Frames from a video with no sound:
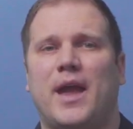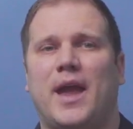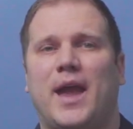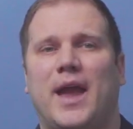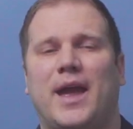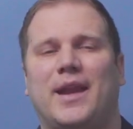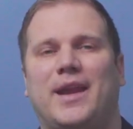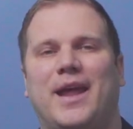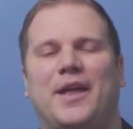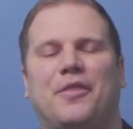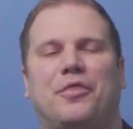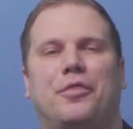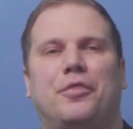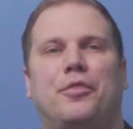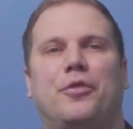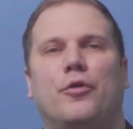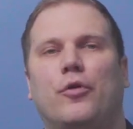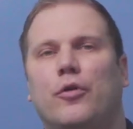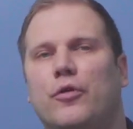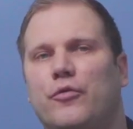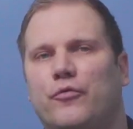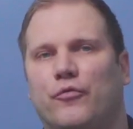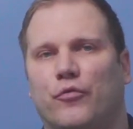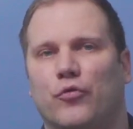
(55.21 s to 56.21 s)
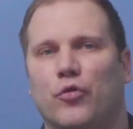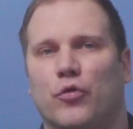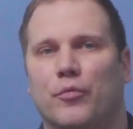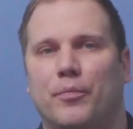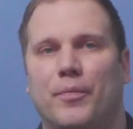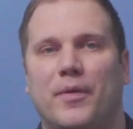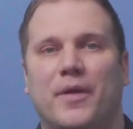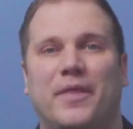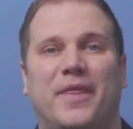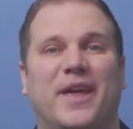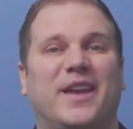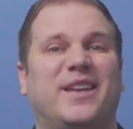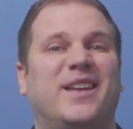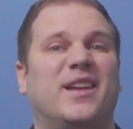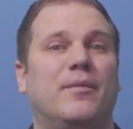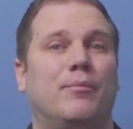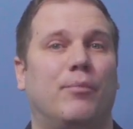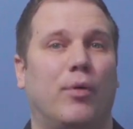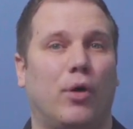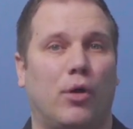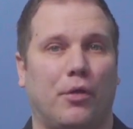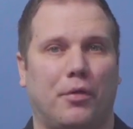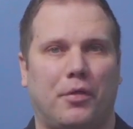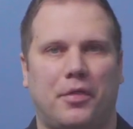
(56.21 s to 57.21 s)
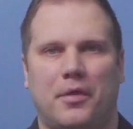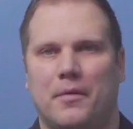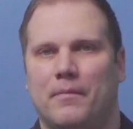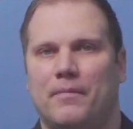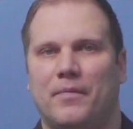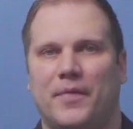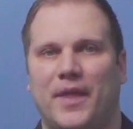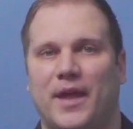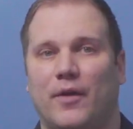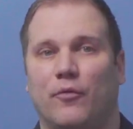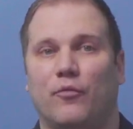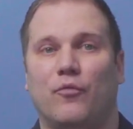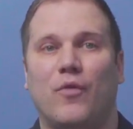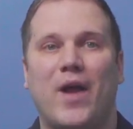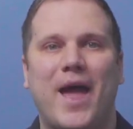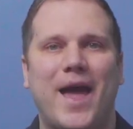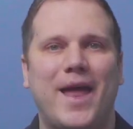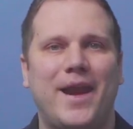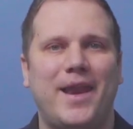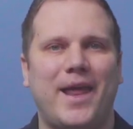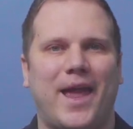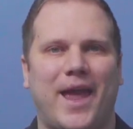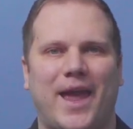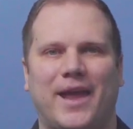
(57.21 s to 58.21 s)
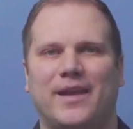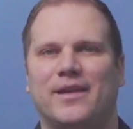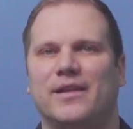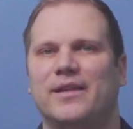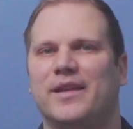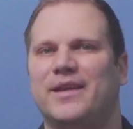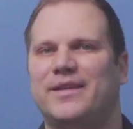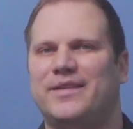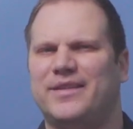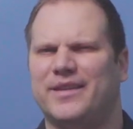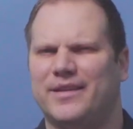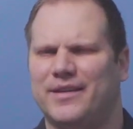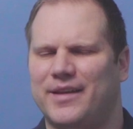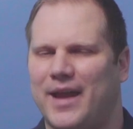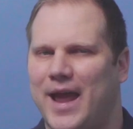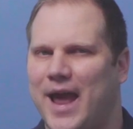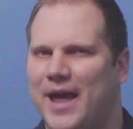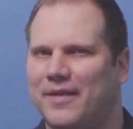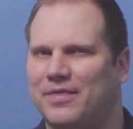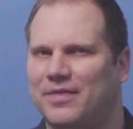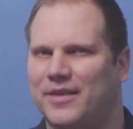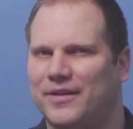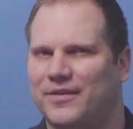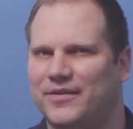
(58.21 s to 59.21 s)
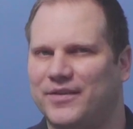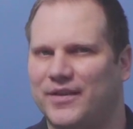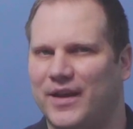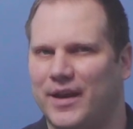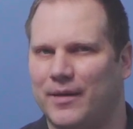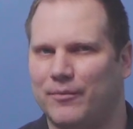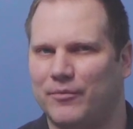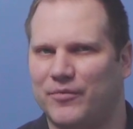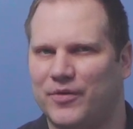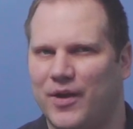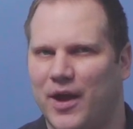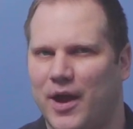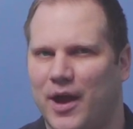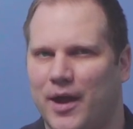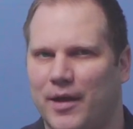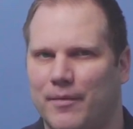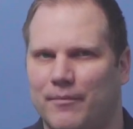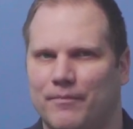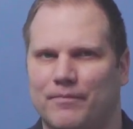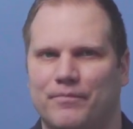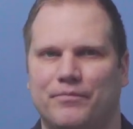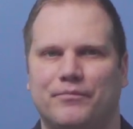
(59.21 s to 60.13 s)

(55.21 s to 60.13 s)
And a third group, they did both. They read and listened at the same time.